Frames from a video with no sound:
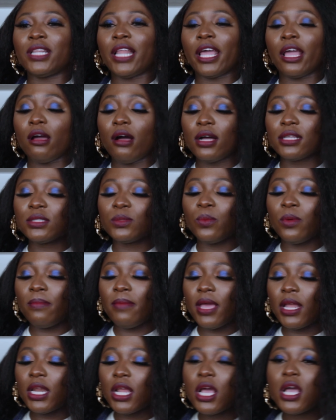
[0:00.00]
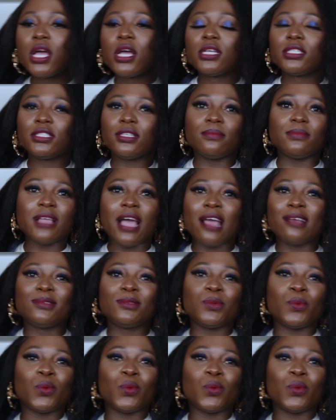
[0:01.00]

Like us women sometimes